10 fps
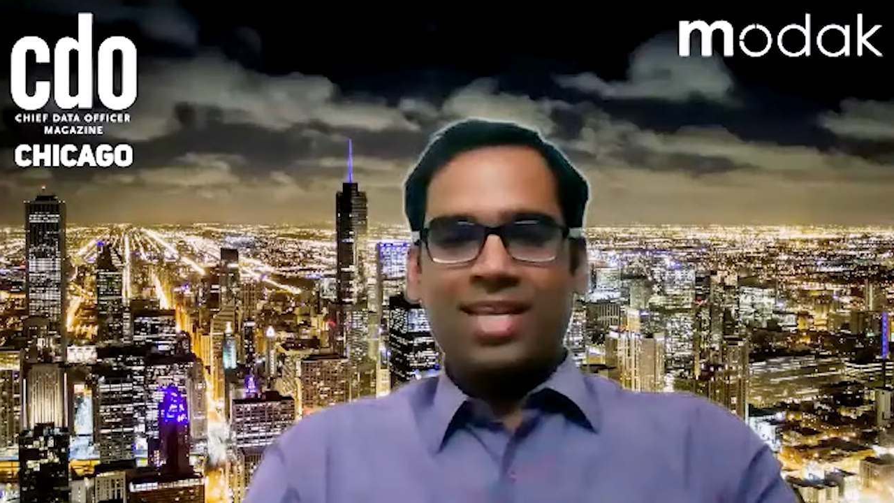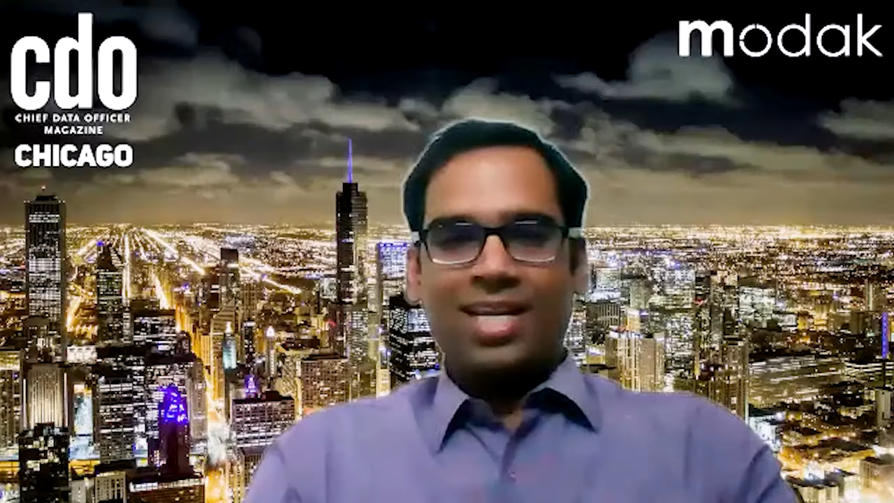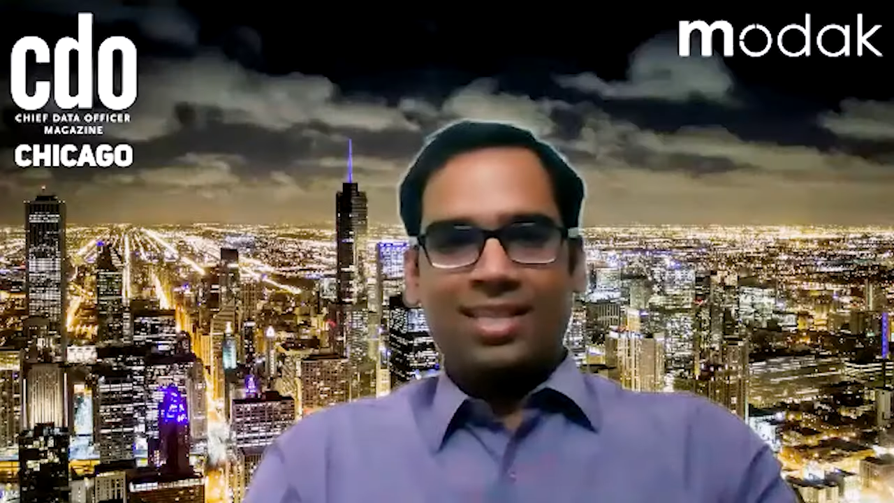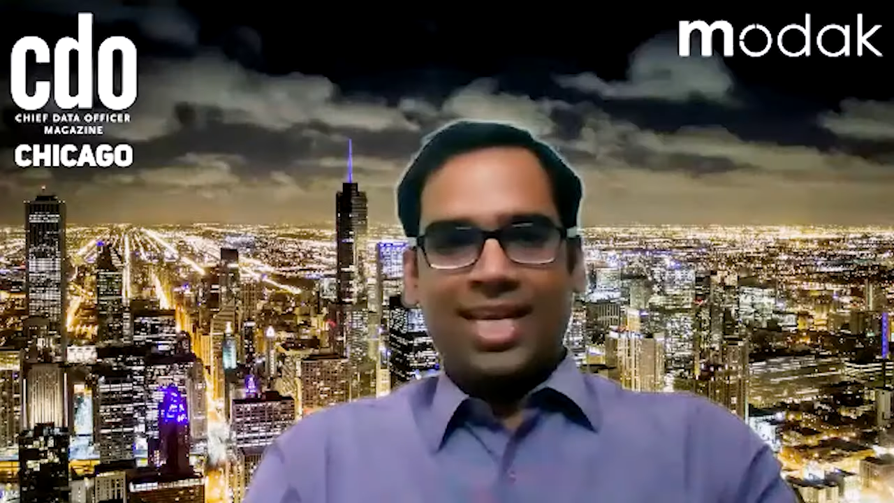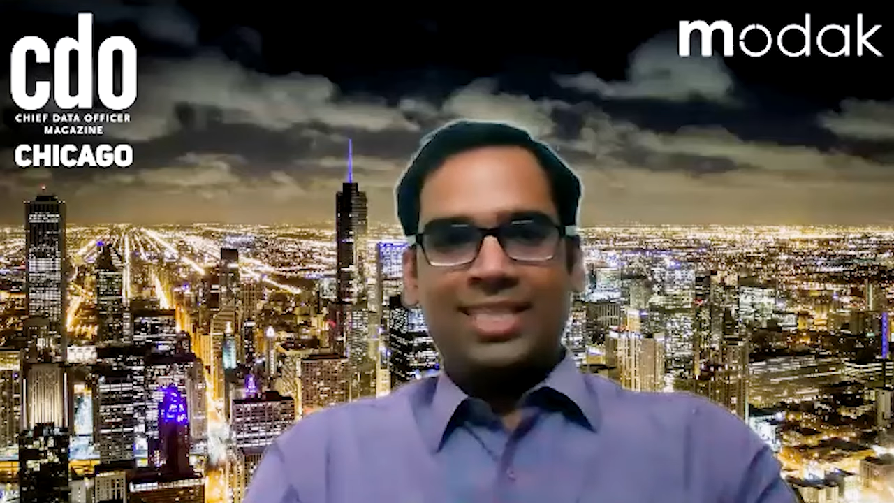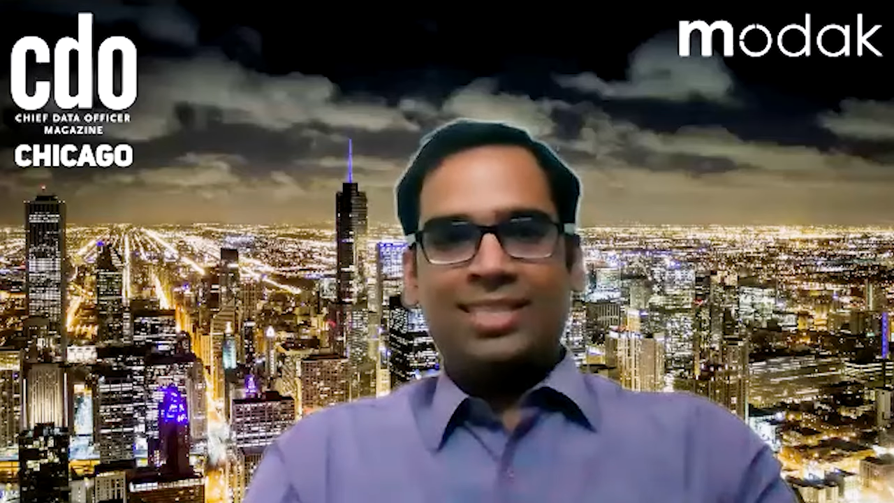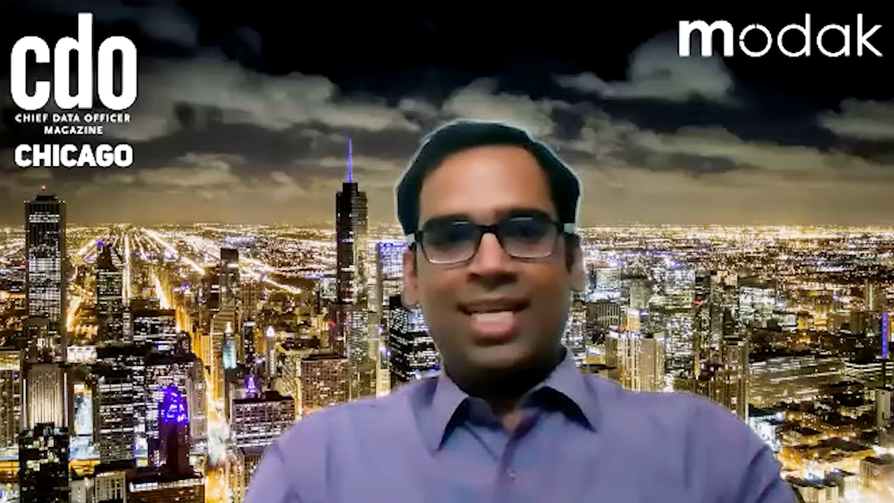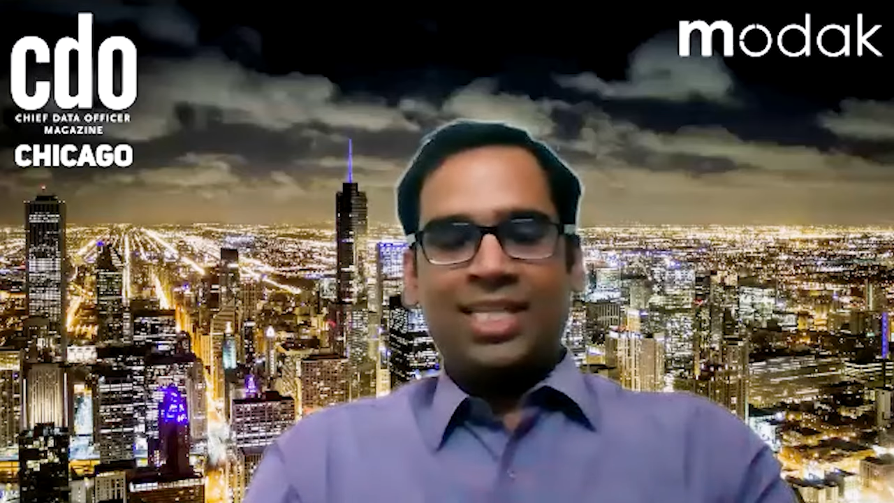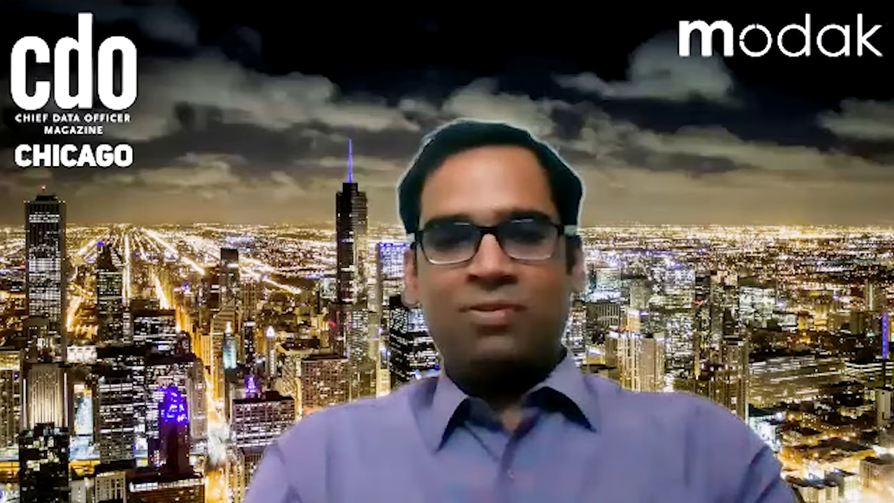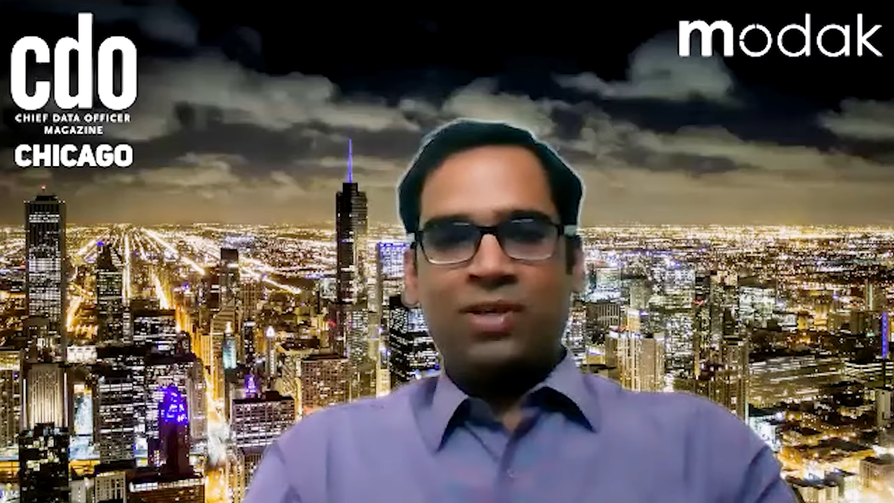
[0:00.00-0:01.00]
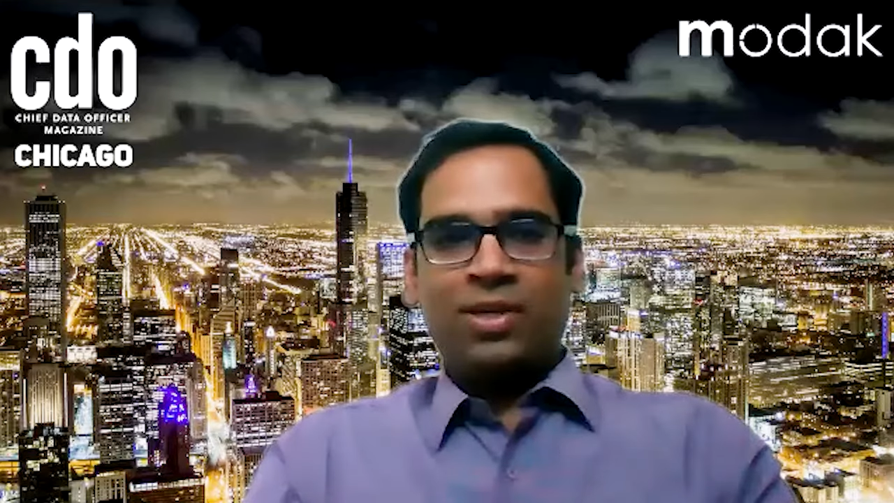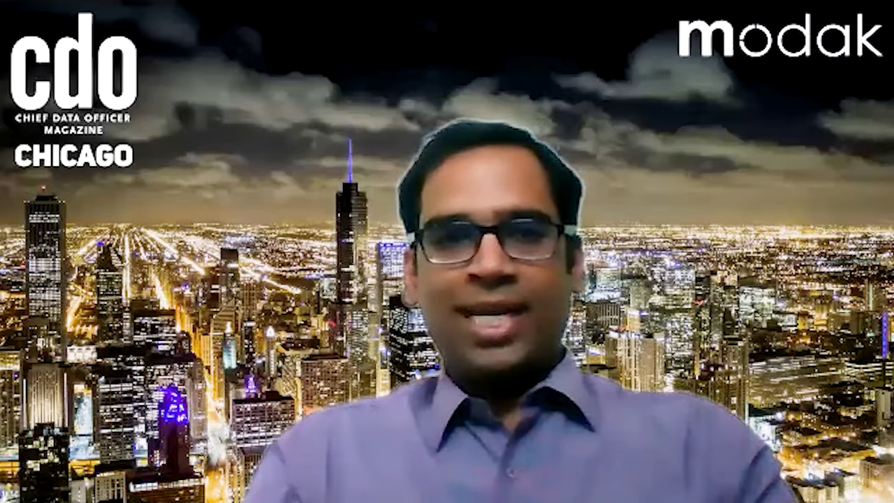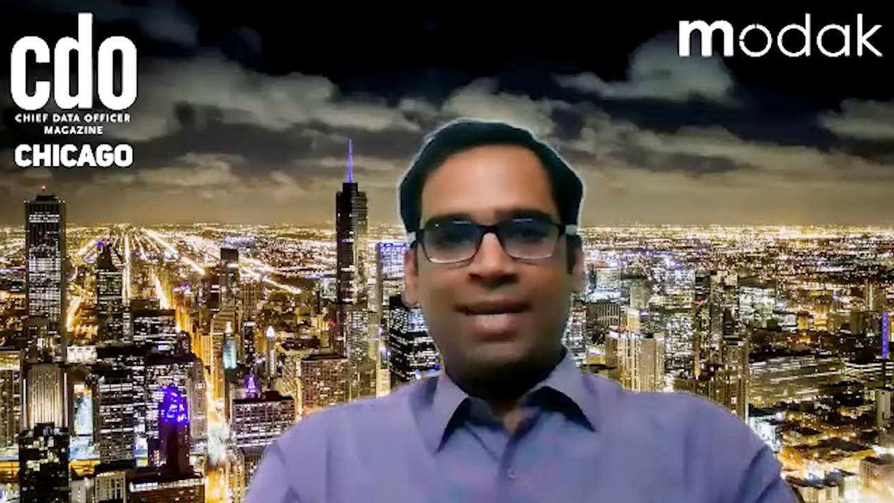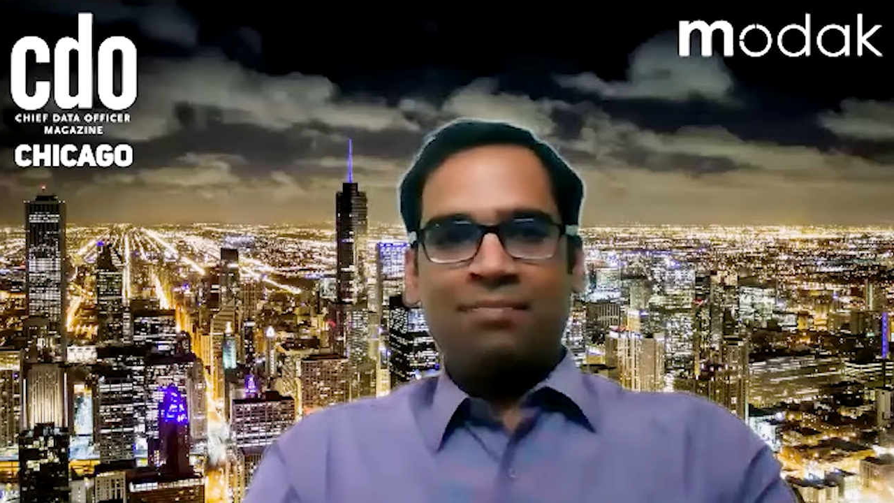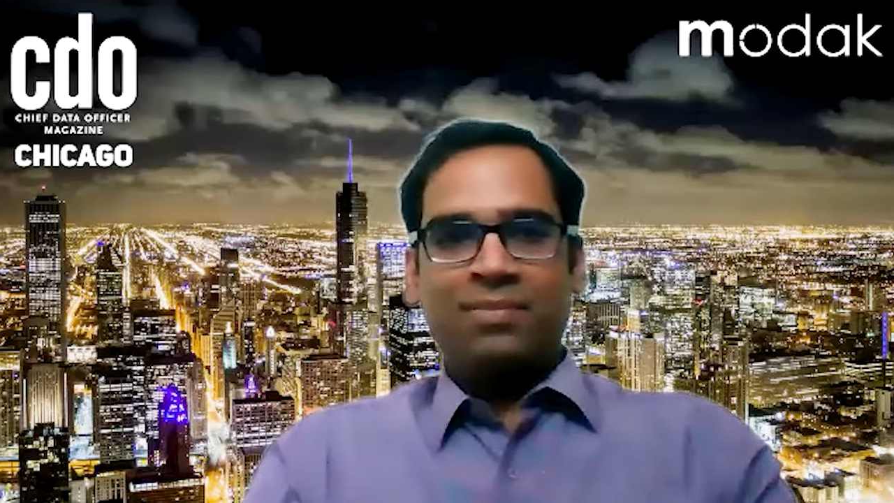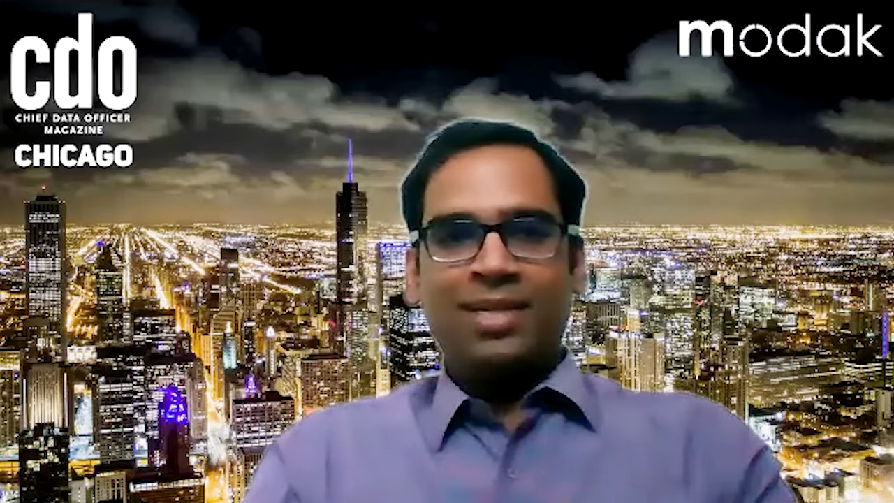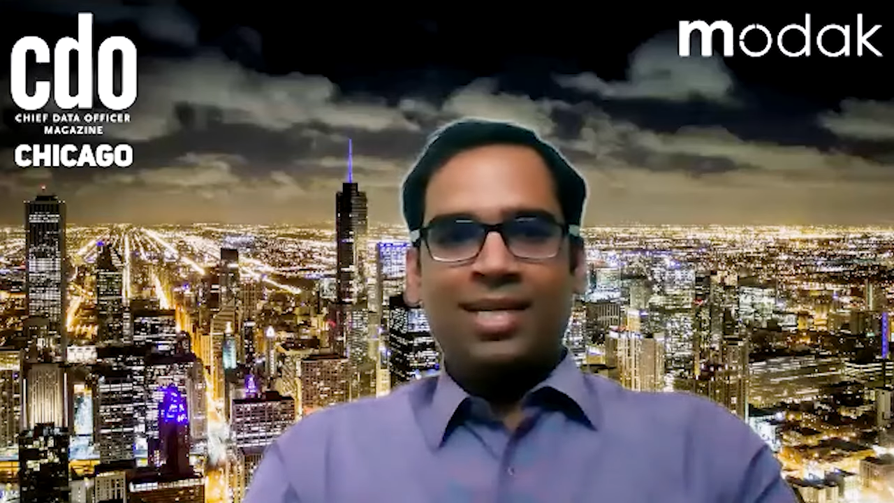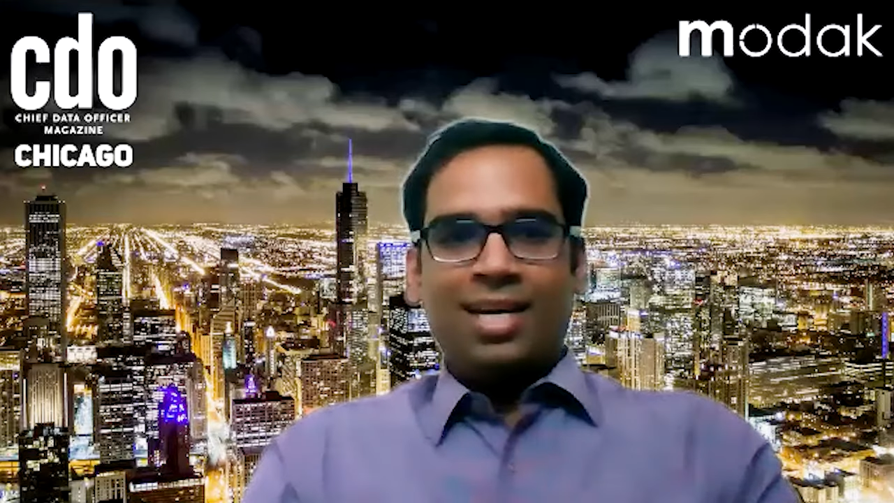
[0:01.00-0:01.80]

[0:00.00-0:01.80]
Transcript: Thanks for your time.